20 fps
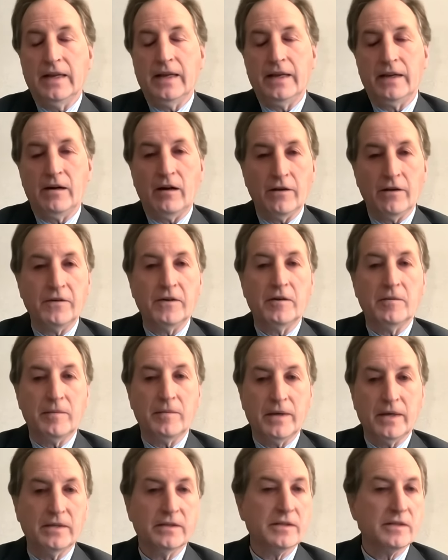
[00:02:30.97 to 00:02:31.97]
And often it
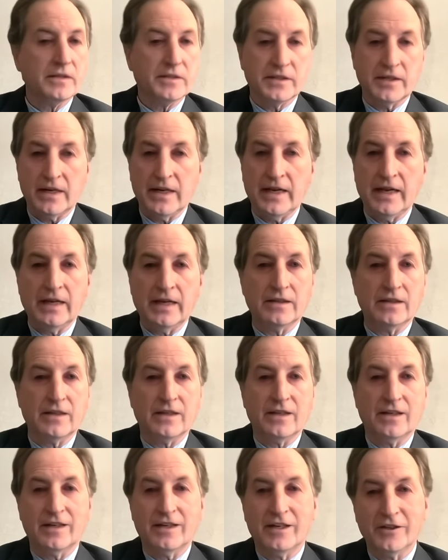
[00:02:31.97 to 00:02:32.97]
means sitting at
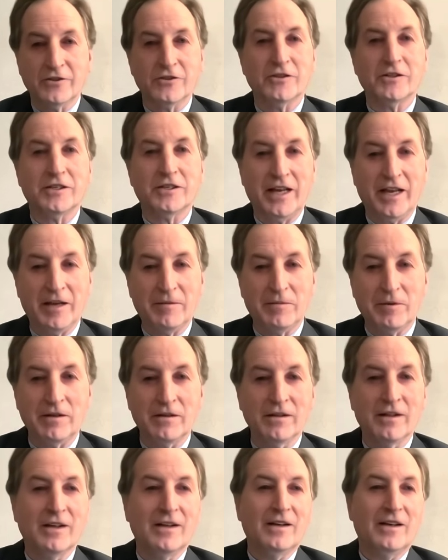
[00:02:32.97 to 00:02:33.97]
the kitchen
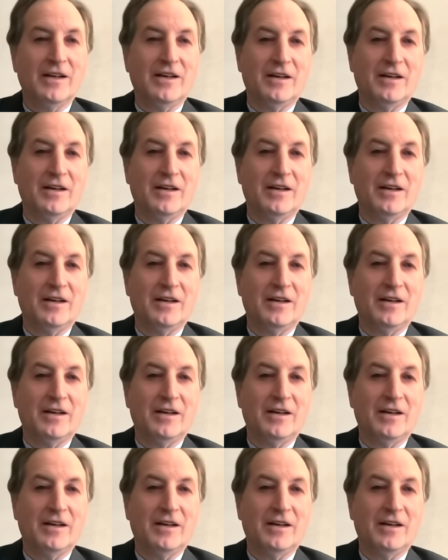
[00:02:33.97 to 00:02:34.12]
table